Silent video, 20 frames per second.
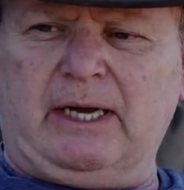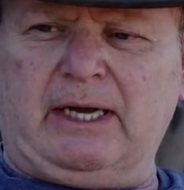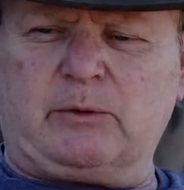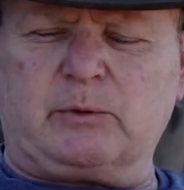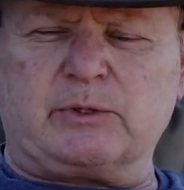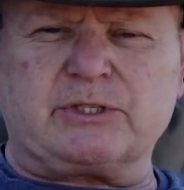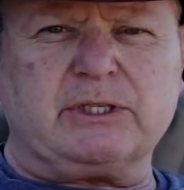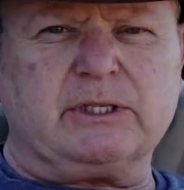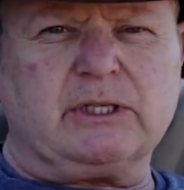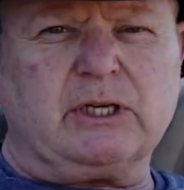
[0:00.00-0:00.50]
It
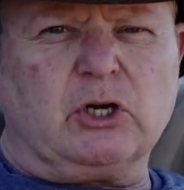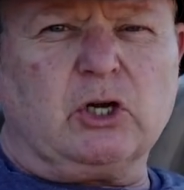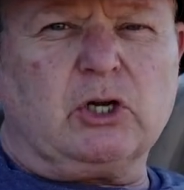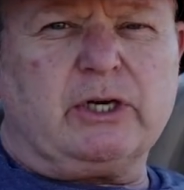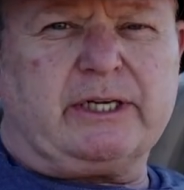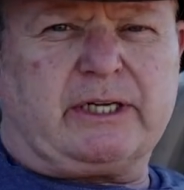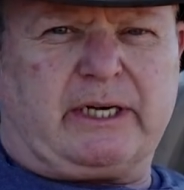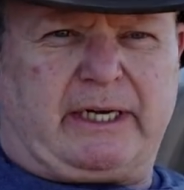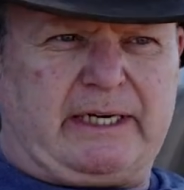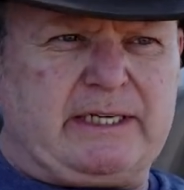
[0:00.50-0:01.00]
was in the
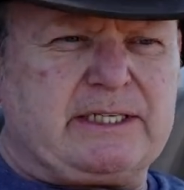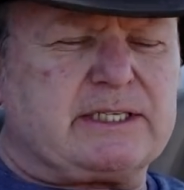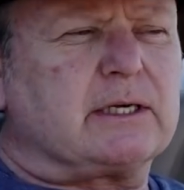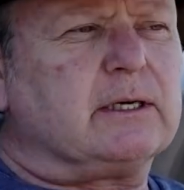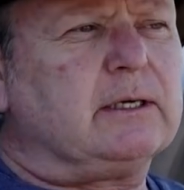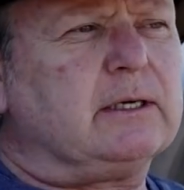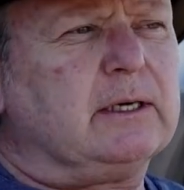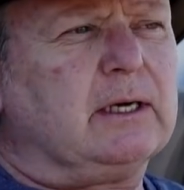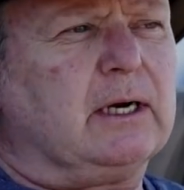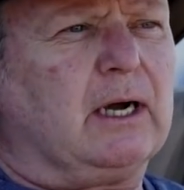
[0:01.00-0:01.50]
early days.
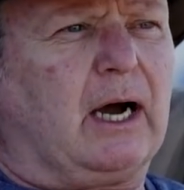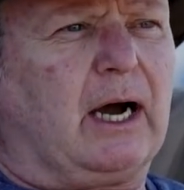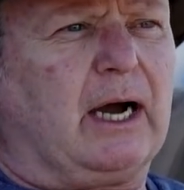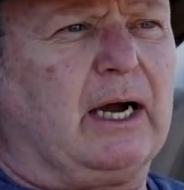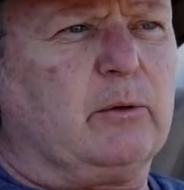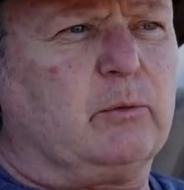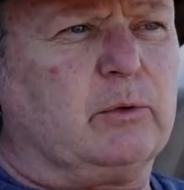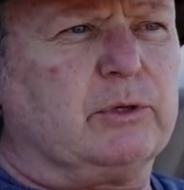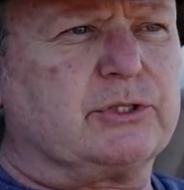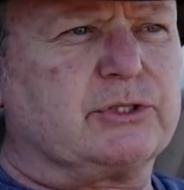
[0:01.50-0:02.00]

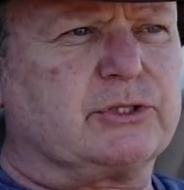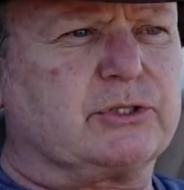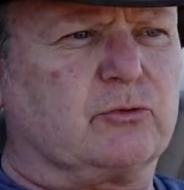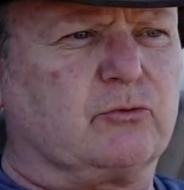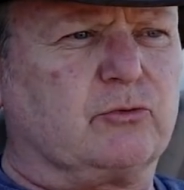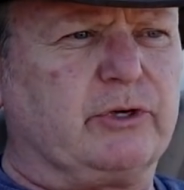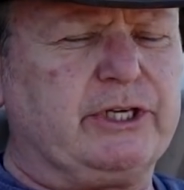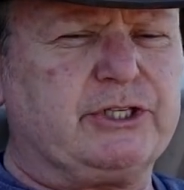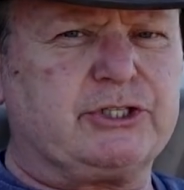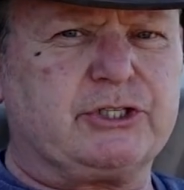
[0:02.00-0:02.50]
I was
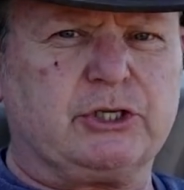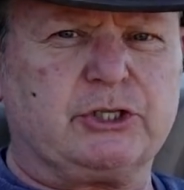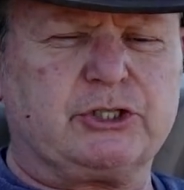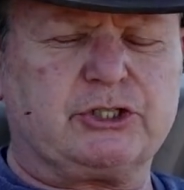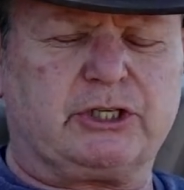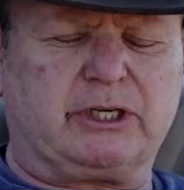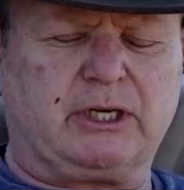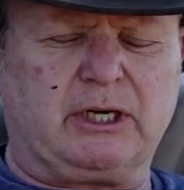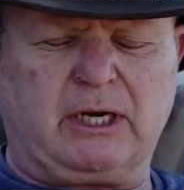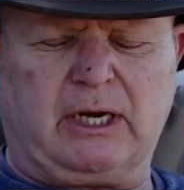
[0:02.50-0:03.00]

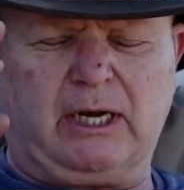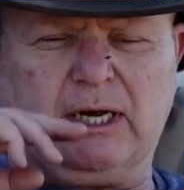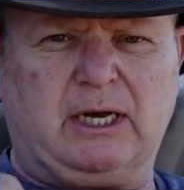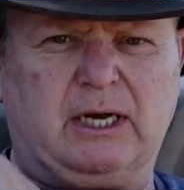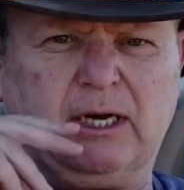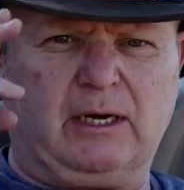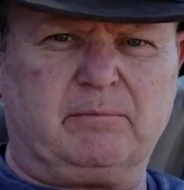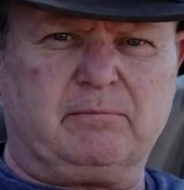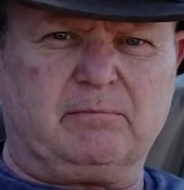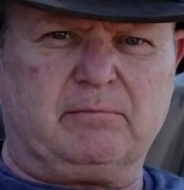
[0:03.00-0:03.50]
researching
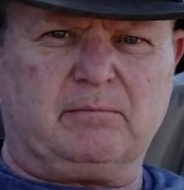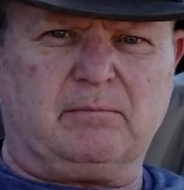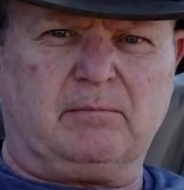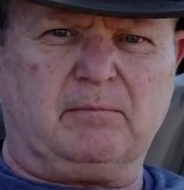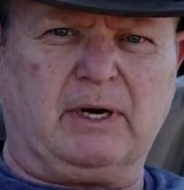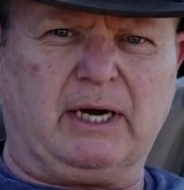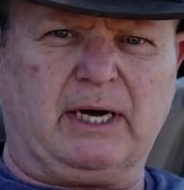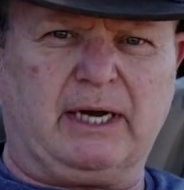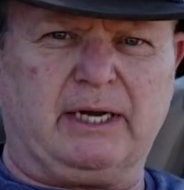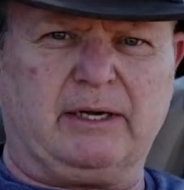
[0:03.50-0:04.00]

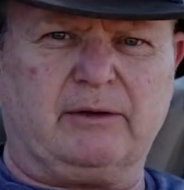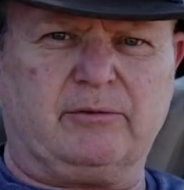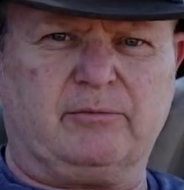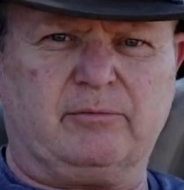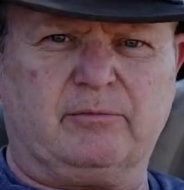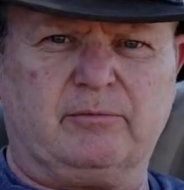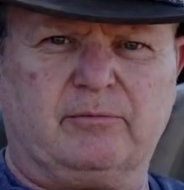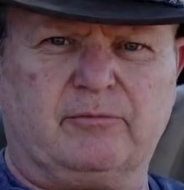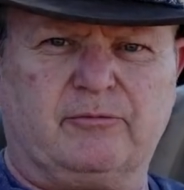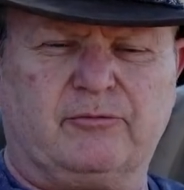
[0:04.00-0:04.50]
my
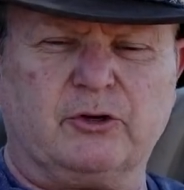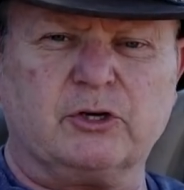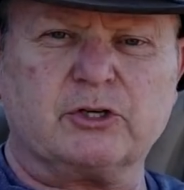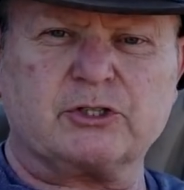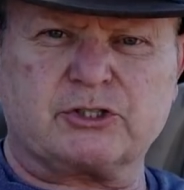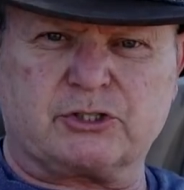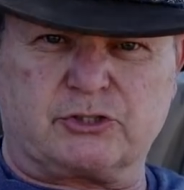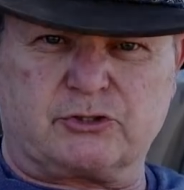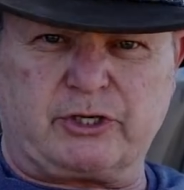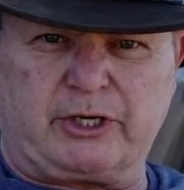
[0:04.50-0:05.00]

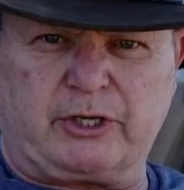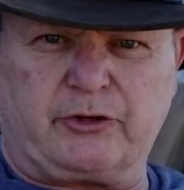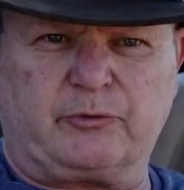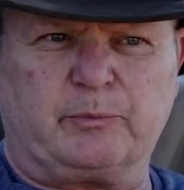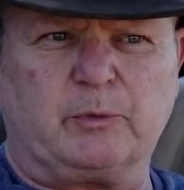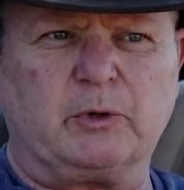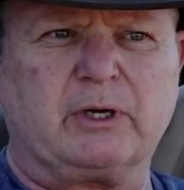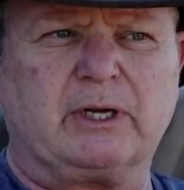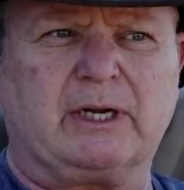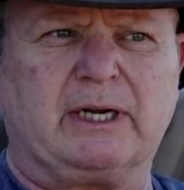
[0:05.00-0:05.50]
first
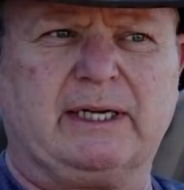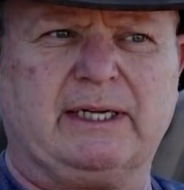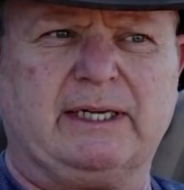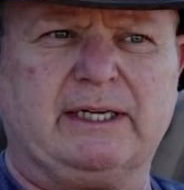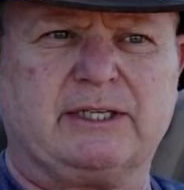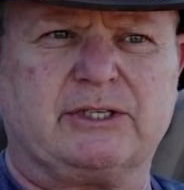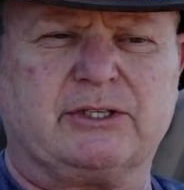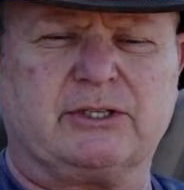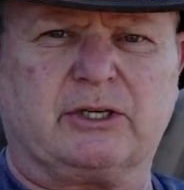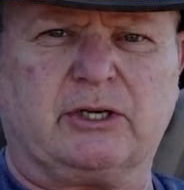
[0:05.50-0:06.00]
trails book and I
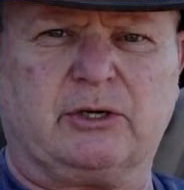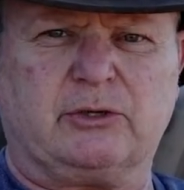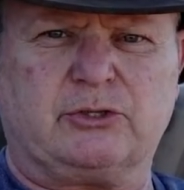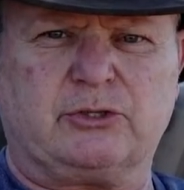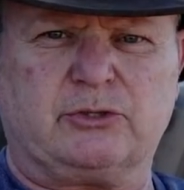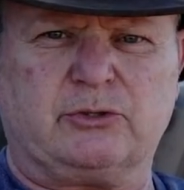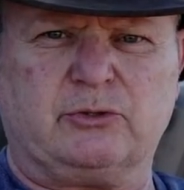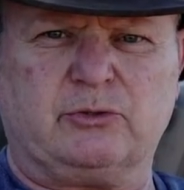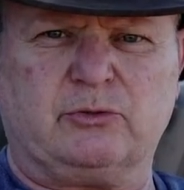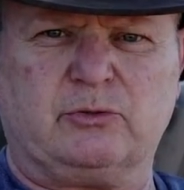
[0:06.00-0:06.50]
needed to go
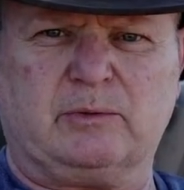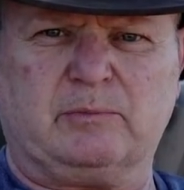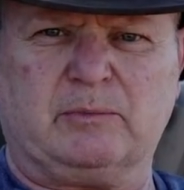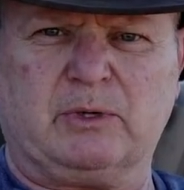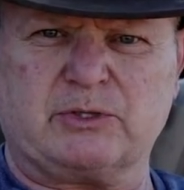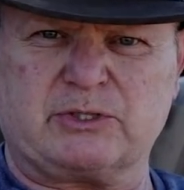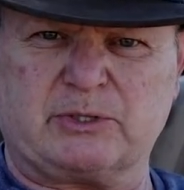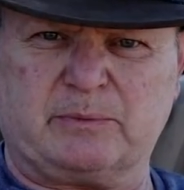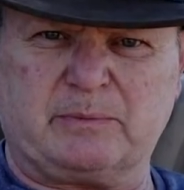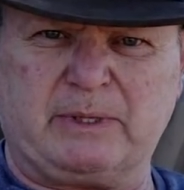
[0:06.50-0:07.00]
to
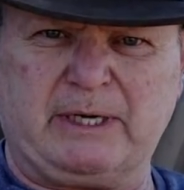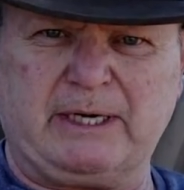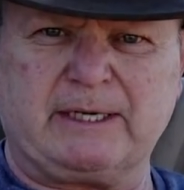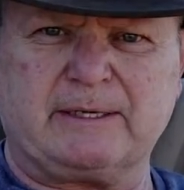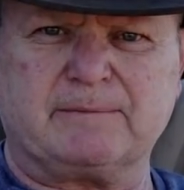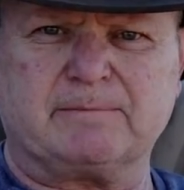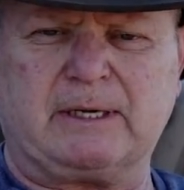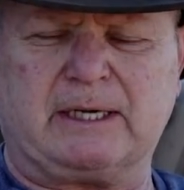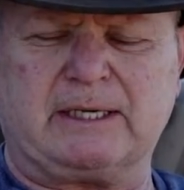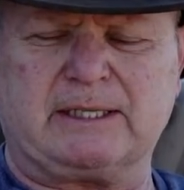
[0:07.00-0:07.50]

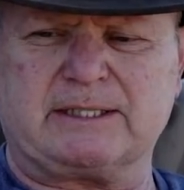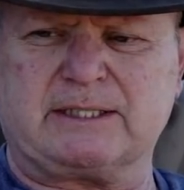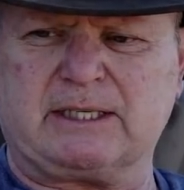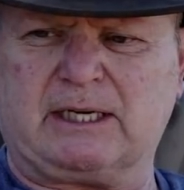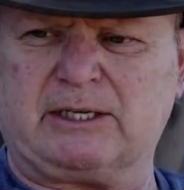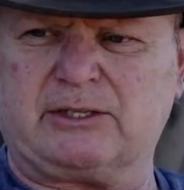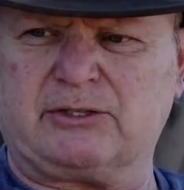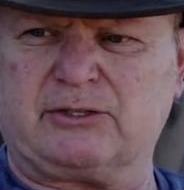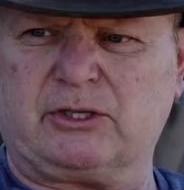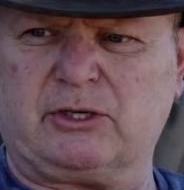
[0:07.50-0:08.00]
Mozambique. I
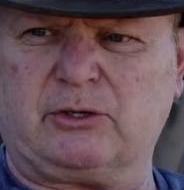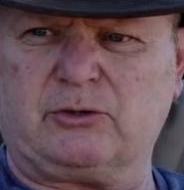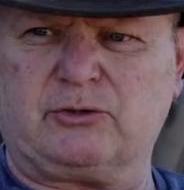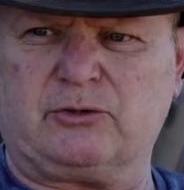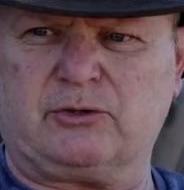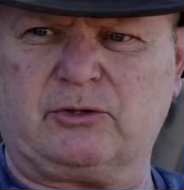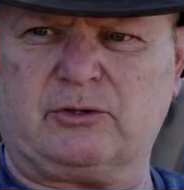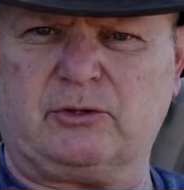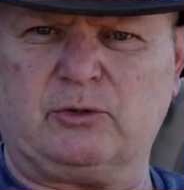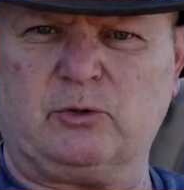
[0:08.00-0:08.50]
decided to go
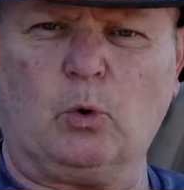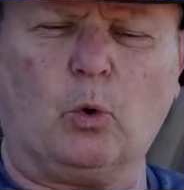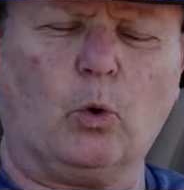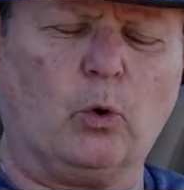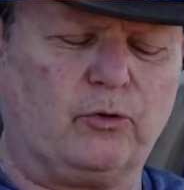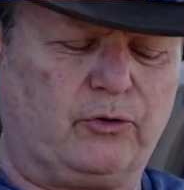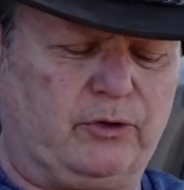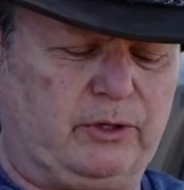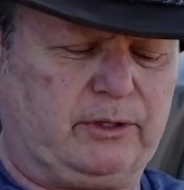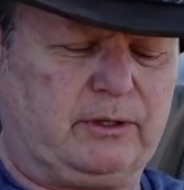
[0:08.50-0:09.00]
to the
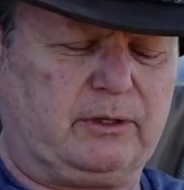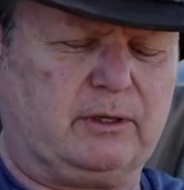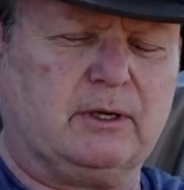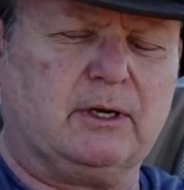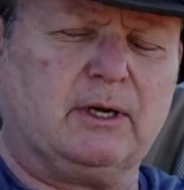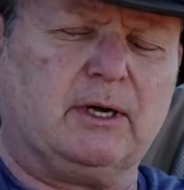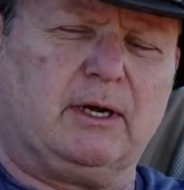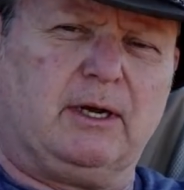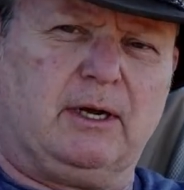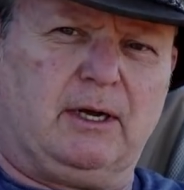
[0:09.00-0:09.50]
northern
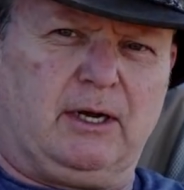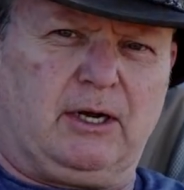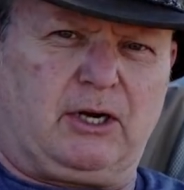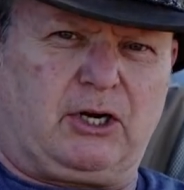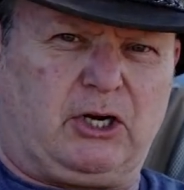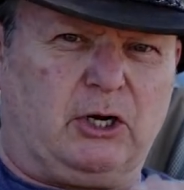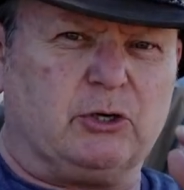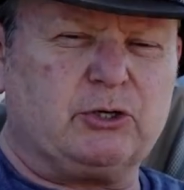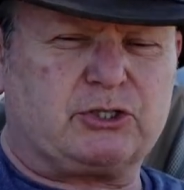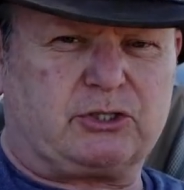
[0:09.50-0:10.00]

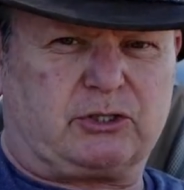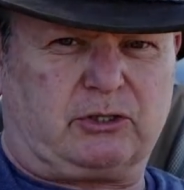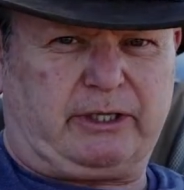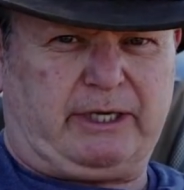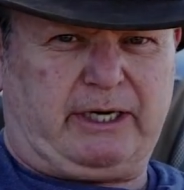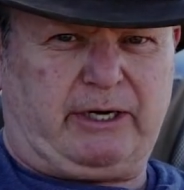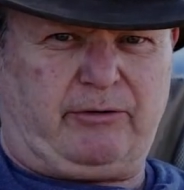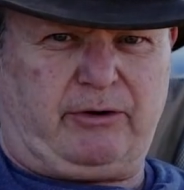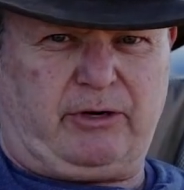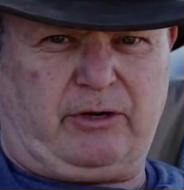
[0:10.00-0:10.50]
coastal
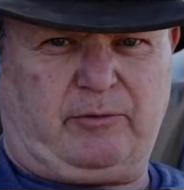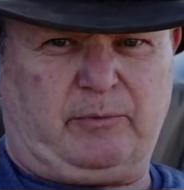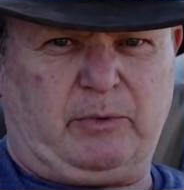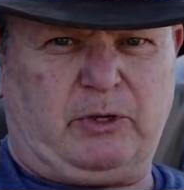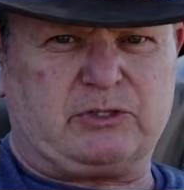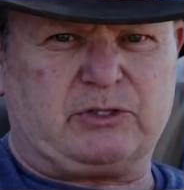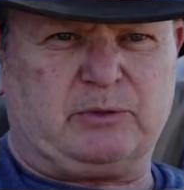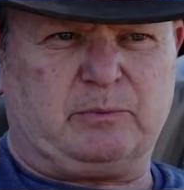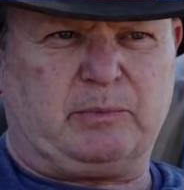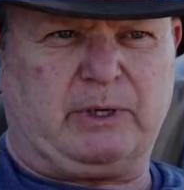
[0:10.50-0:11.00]
area of
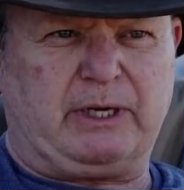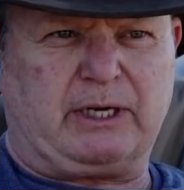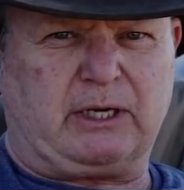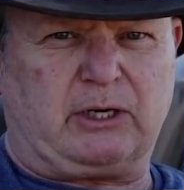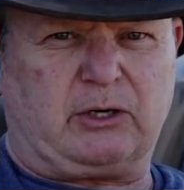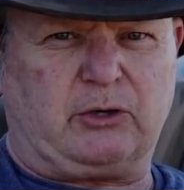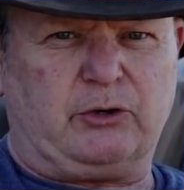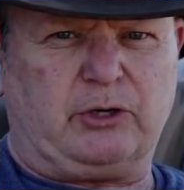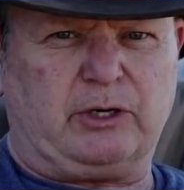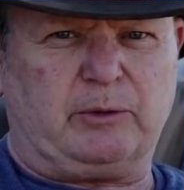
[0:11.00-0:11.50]
Mozambique,
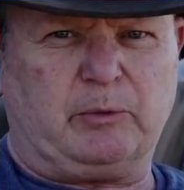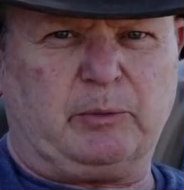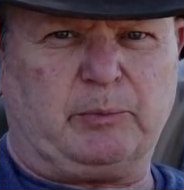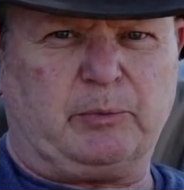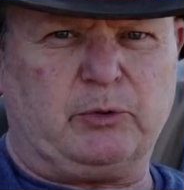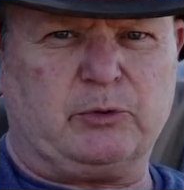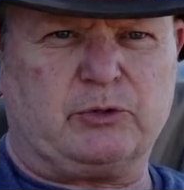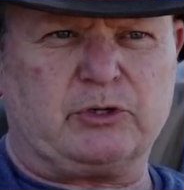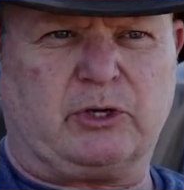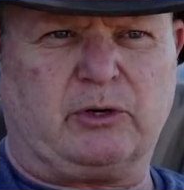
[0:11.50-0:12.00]
including
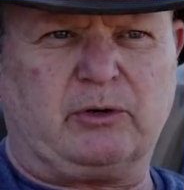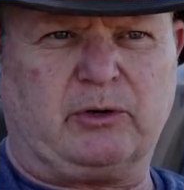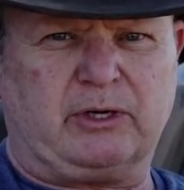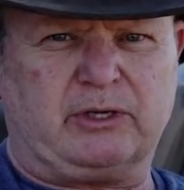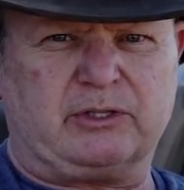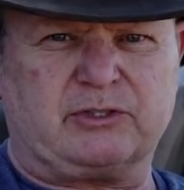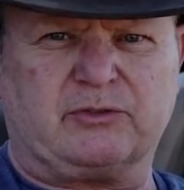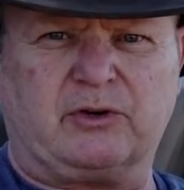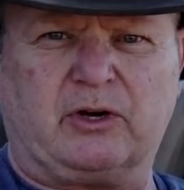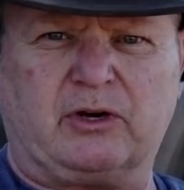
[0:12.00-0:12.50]
Maputo
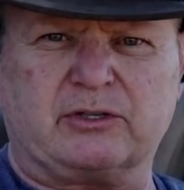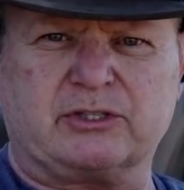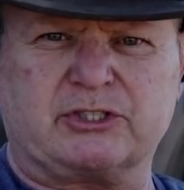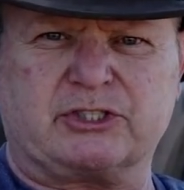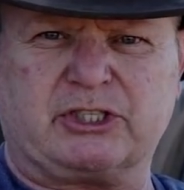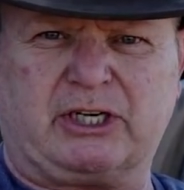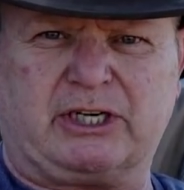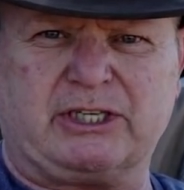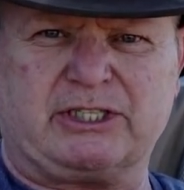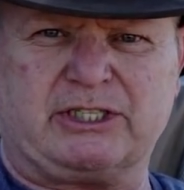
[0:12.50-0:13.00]
as far as
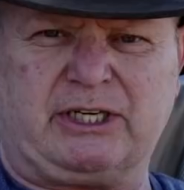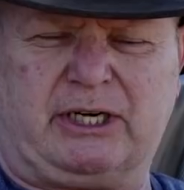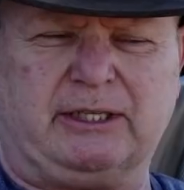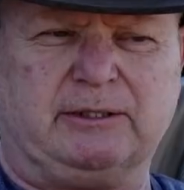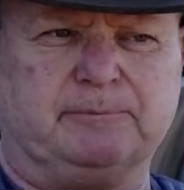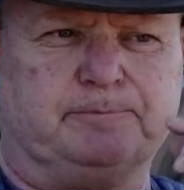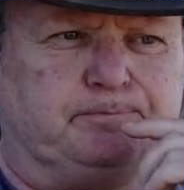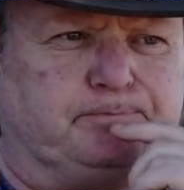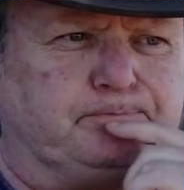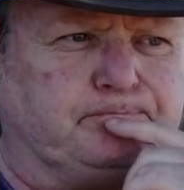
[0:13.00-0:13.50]
Shai Shai.